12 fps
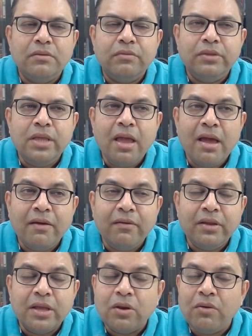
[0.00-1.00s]
they
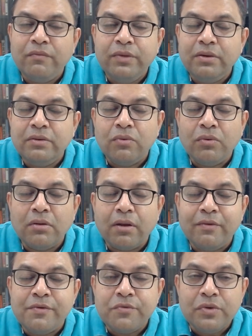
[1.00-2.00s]
have they can we don't
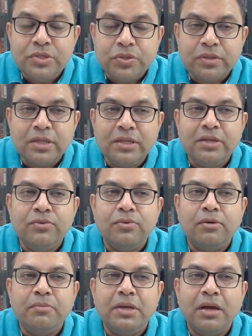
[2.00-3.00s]
we have to ensure that they do
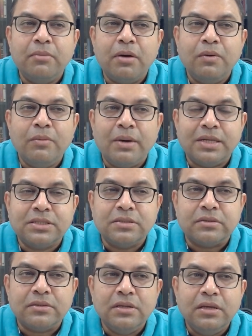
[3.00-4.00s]
not become our
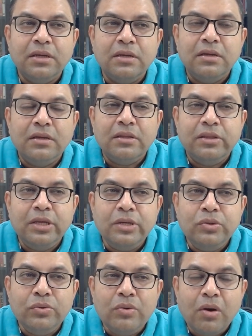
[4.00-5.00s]
master they
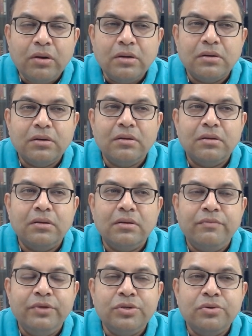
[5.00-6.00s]
do not
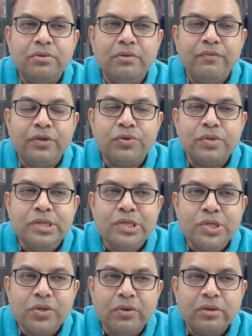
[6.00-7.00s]
we should we should
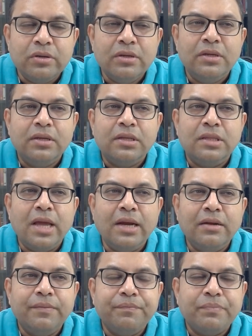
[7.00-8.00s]
ensure
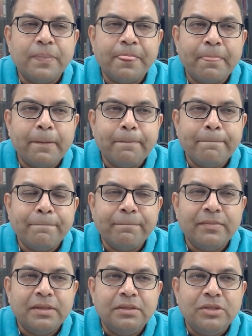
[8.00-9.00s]
that
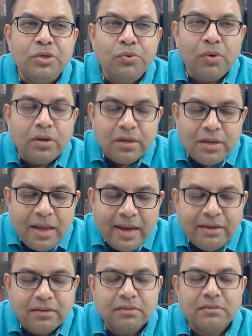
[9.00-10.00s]
they do not
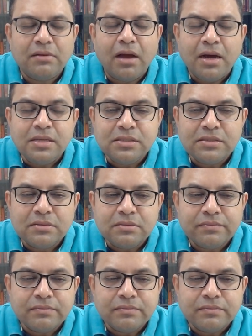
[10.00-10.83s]
let us